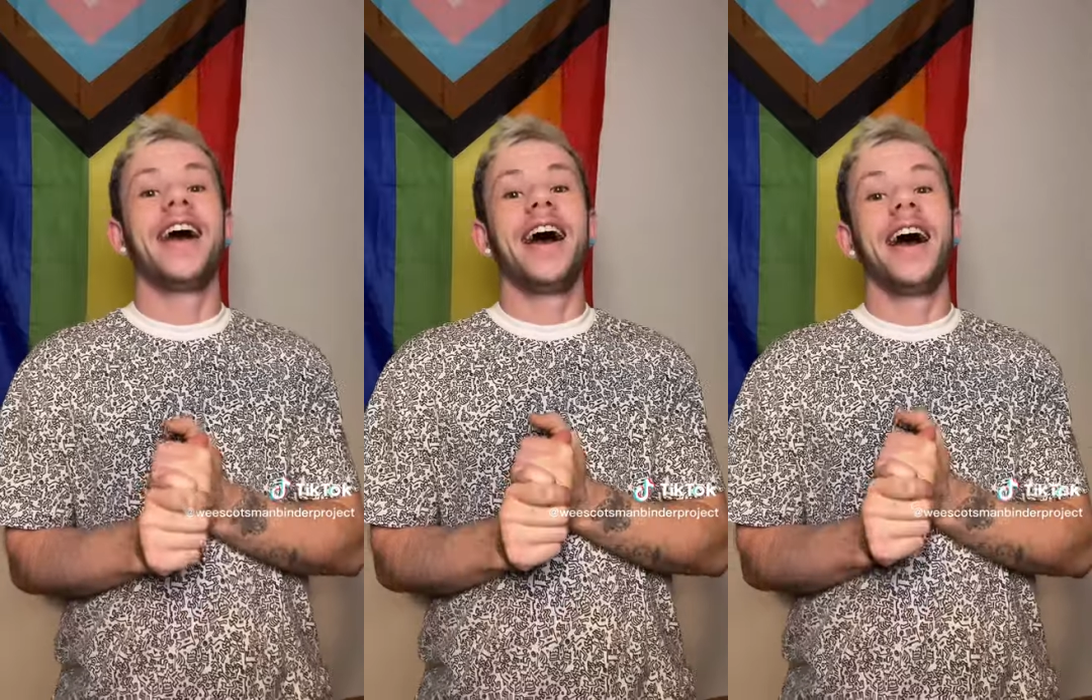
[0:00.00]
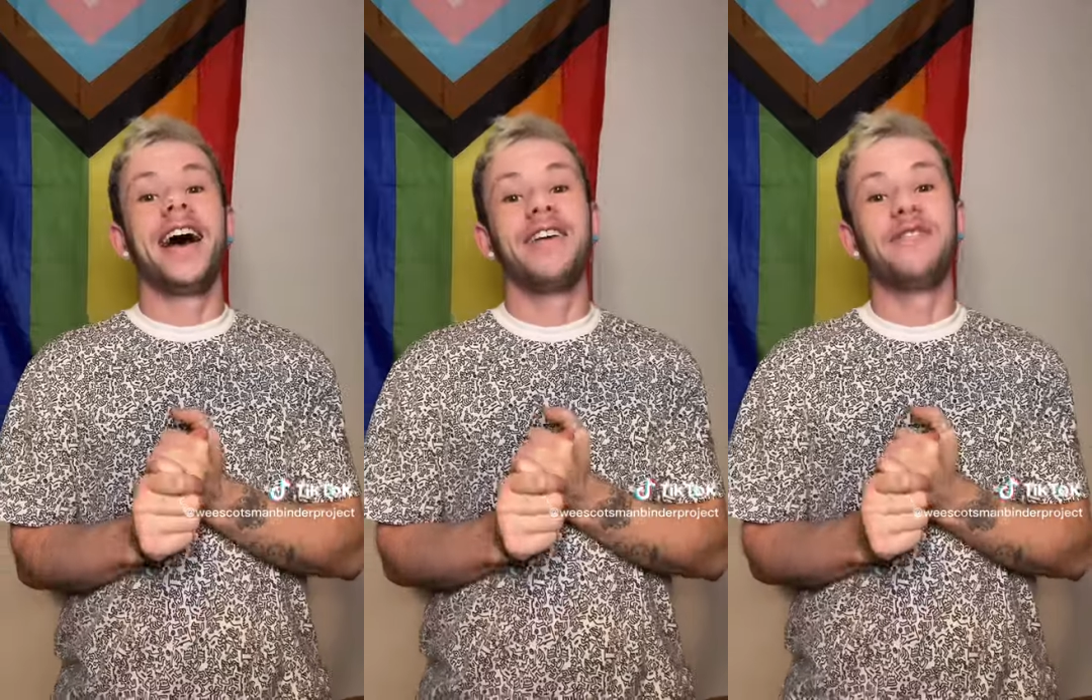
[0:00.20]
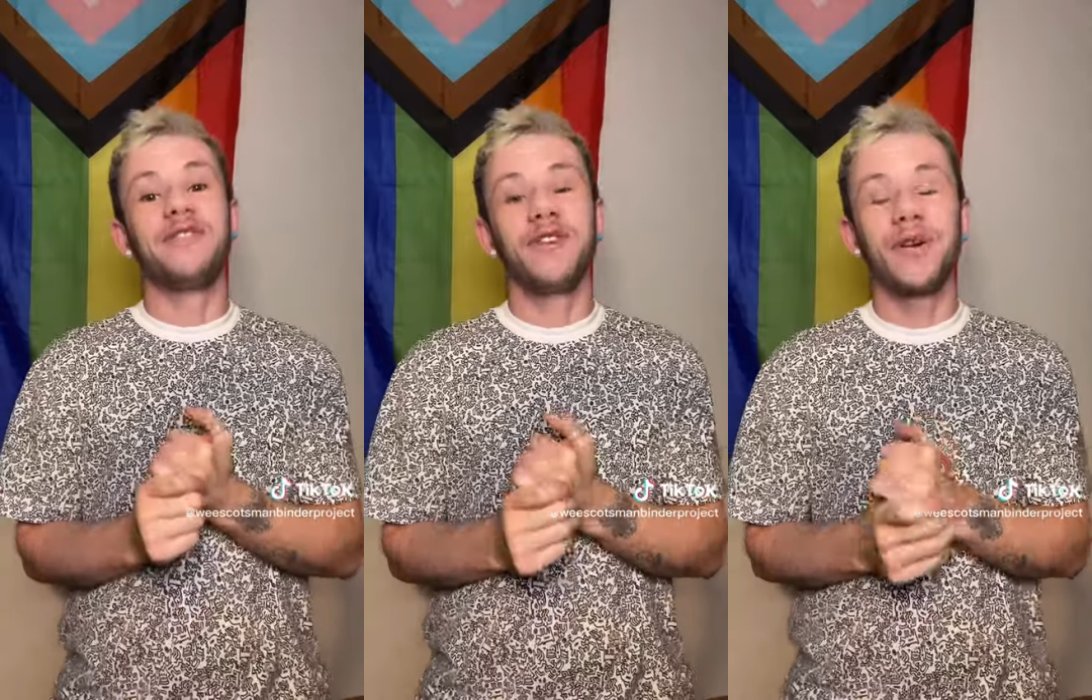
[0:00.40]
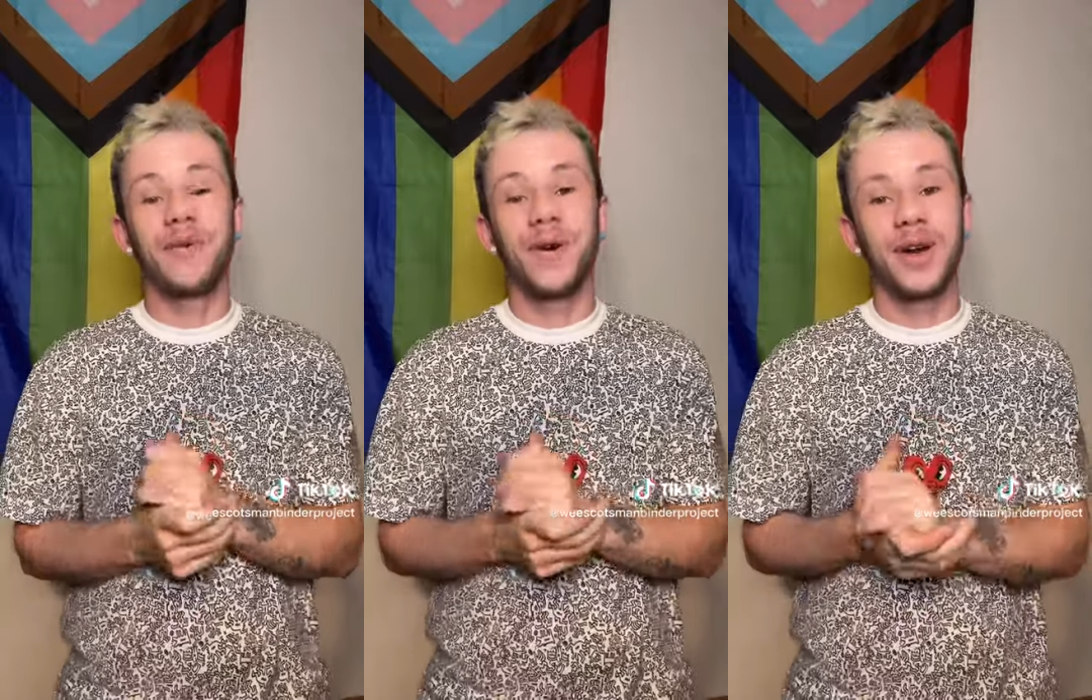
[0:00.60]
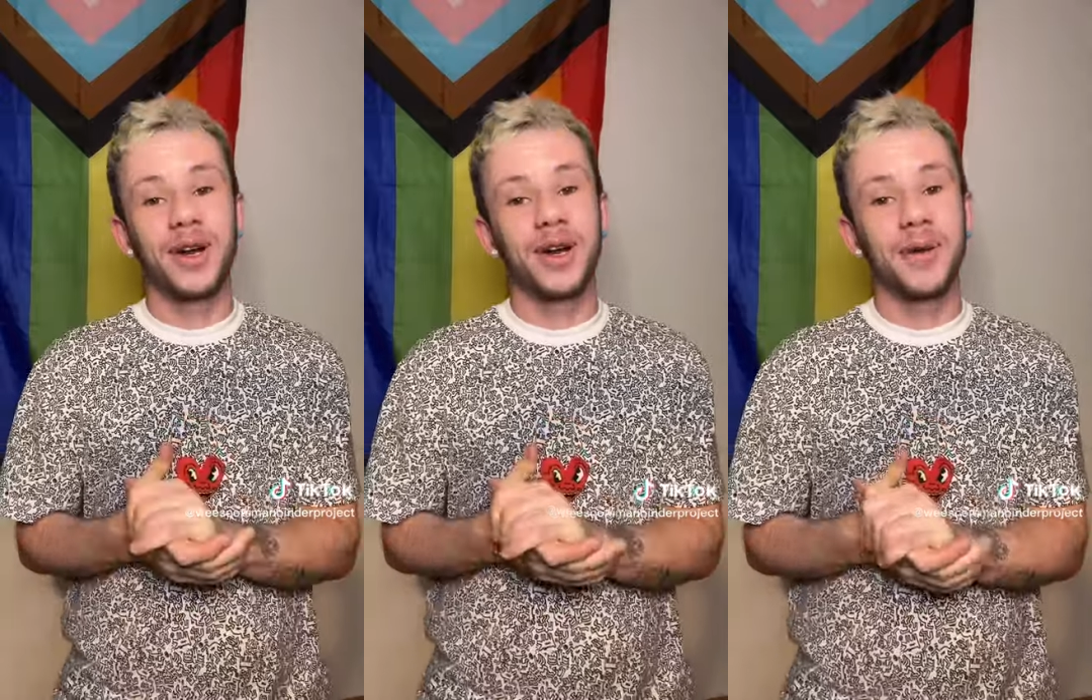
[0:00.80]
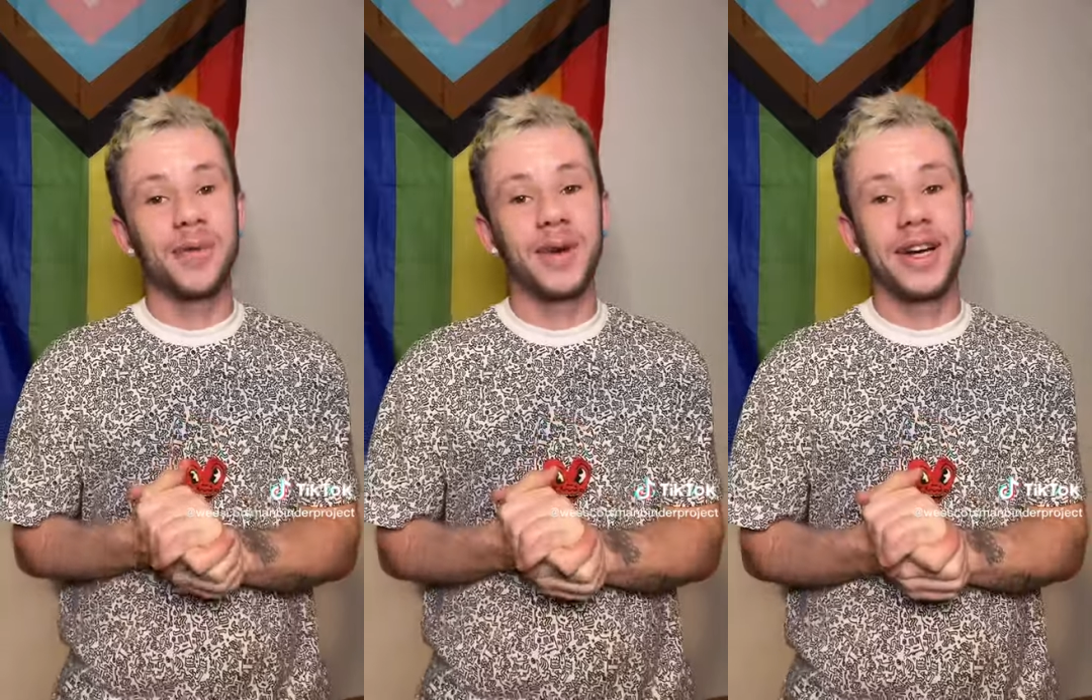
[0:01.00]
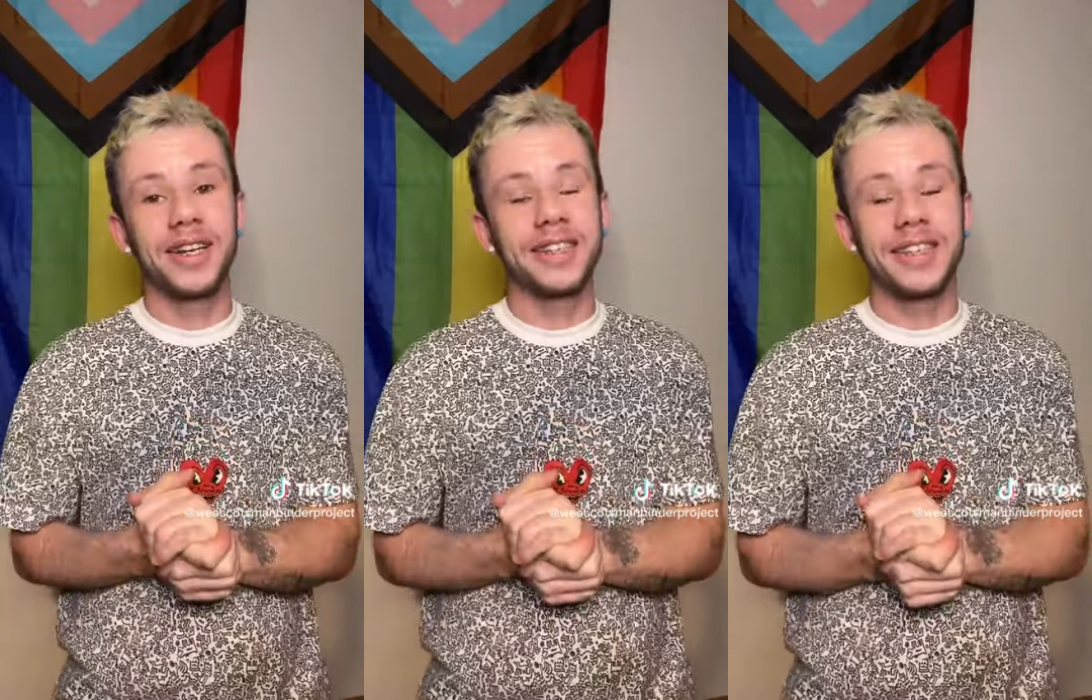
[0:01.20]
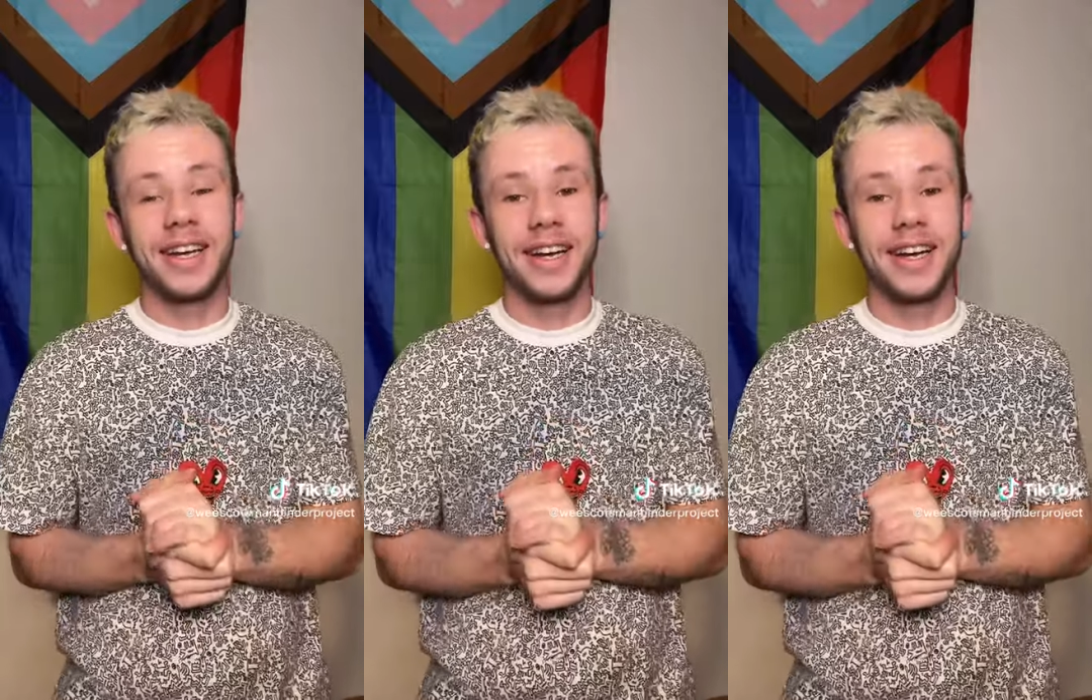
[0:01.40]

and for working with us.